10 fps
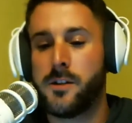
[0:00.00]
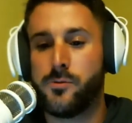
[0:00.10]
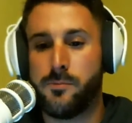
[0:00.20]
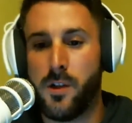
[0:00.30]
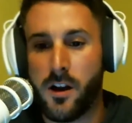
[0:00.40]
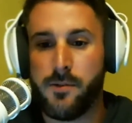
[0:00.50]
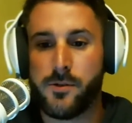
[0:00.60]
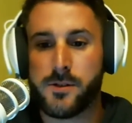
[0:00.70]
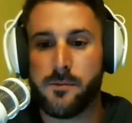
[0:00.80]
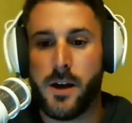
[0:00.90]
do a blog
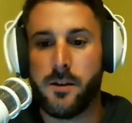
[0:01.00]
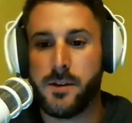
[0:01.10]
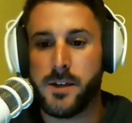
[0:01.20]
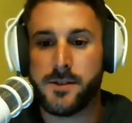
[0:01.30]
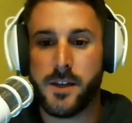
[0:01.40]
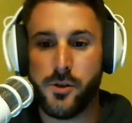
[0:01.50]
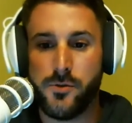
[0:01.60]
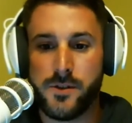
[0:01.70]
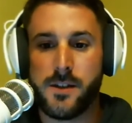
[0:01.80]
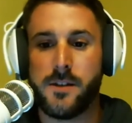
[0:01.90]
post about it because they
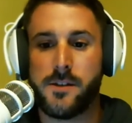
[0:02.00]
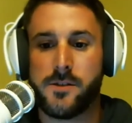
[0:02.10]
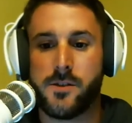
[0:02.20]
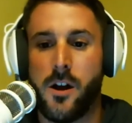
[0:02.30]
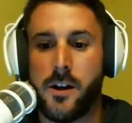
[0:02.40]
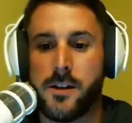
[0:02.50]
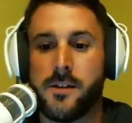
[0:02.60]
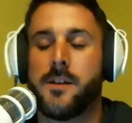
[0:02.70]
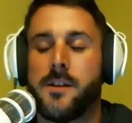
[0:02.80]
used it, they saw it.